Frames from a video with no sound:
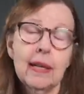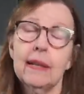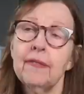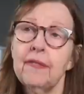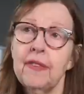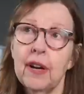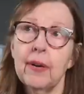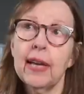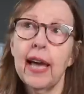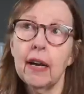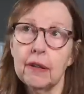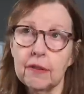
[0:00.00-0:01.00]
very
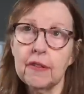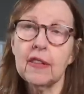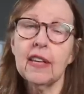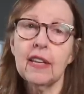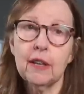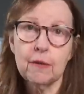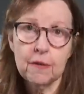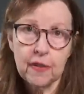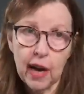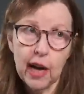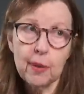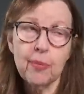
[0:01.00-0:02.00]
healthy and
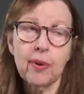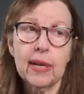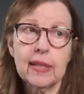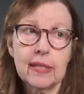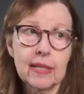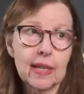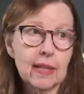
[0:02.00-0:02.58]
vibrant